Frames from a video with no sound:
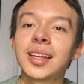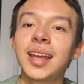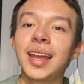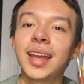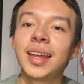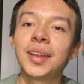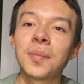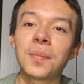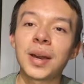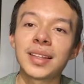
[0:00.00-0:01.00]
And
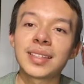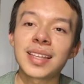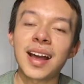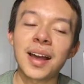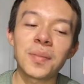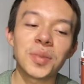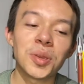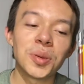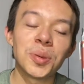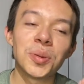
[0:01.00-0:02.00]
by the time
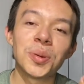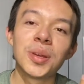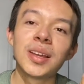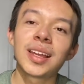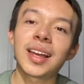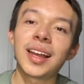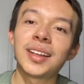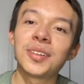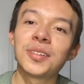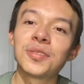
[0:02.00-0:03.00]
you kind
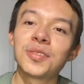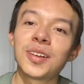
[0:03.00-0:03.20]
of